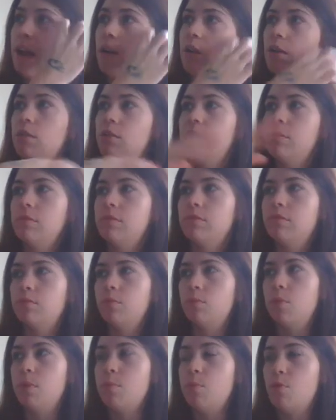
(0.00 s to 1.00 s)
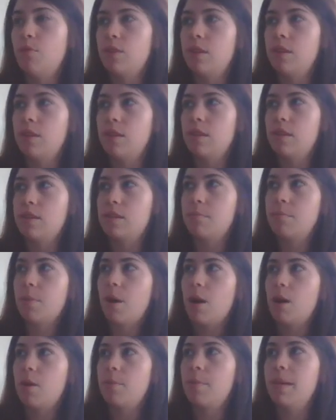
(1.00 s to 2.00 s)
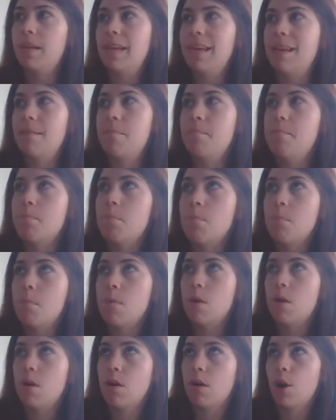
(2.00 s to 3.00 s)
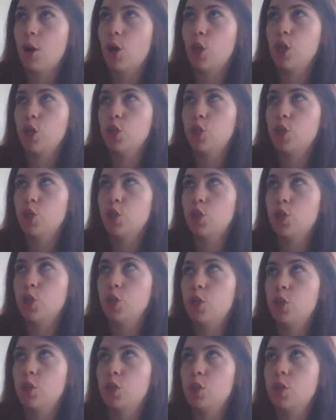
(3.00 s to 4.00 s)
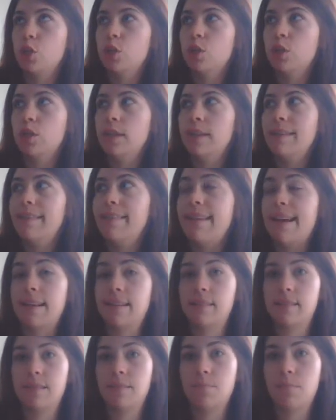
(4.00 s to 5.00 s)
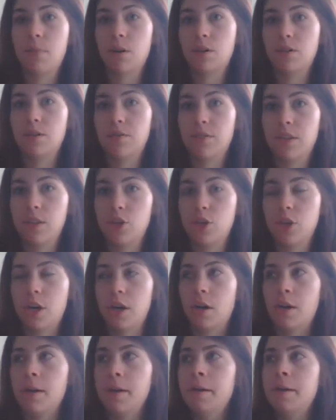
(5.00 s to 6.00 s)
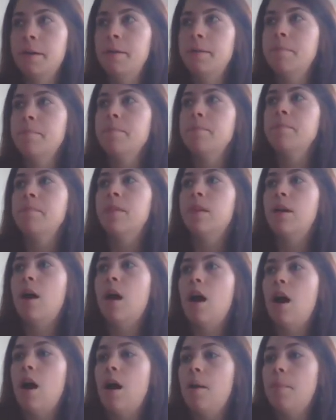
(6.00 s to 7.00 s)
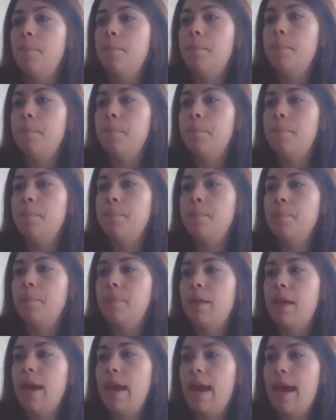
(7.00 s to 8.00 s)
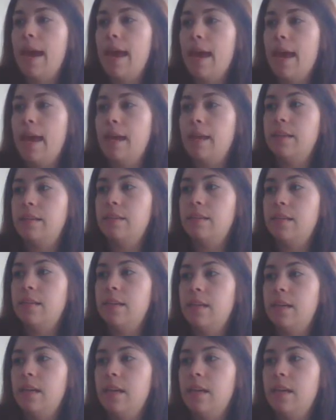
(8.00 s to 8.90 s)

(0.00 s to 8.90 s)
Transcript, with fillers: now, we moved into this apartment in March. Yes, March of this year. Um, and,